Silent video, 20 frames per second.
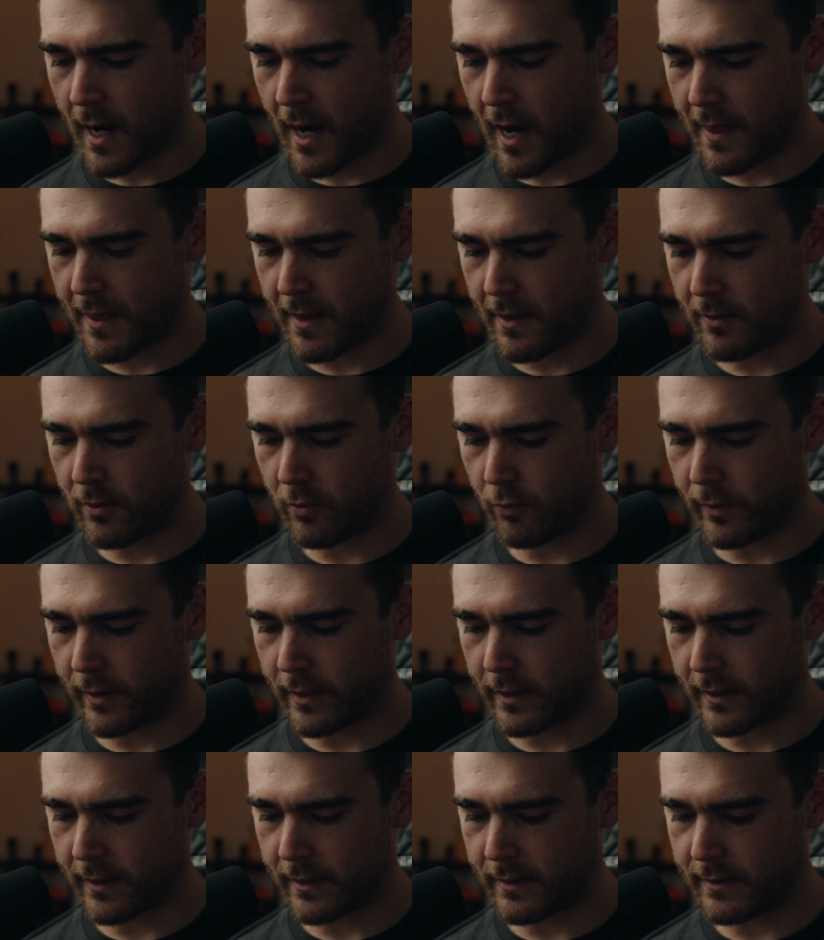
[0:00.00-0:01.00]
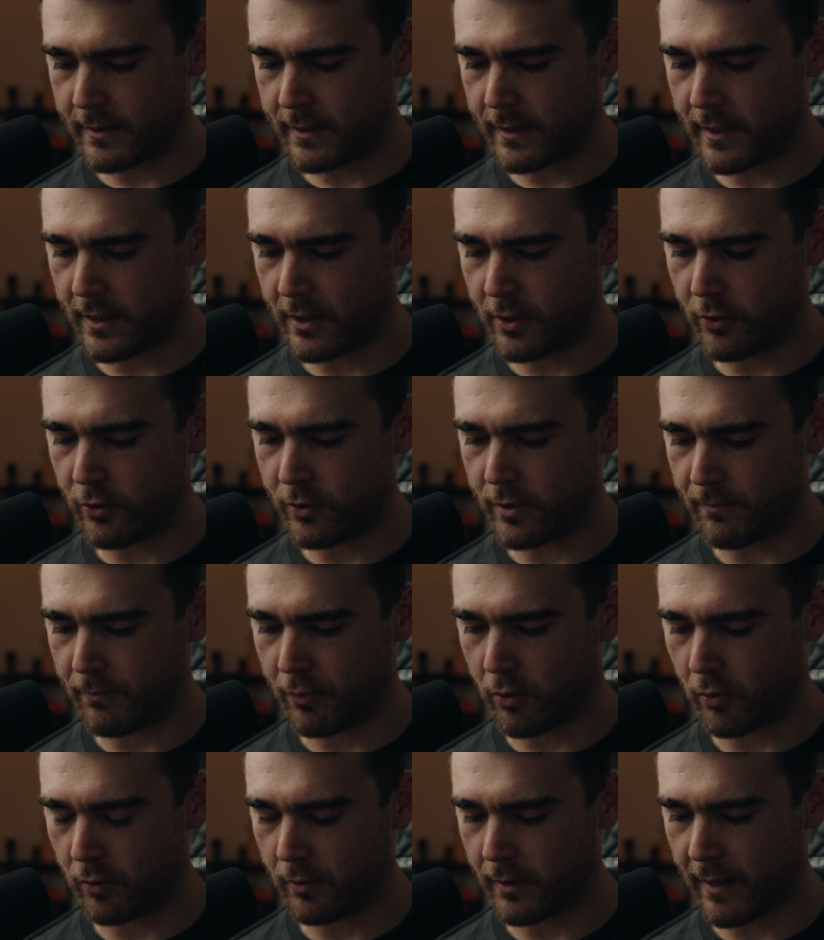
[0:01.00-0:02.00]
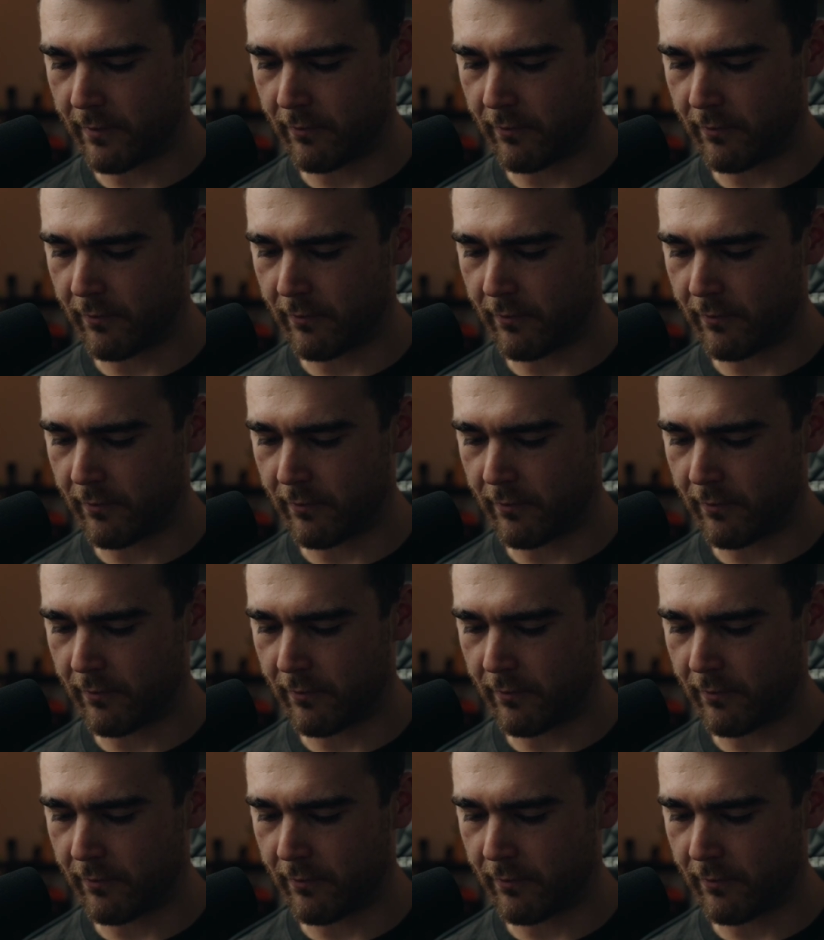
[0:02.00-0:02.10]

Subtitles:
and then we're gonna continue to pull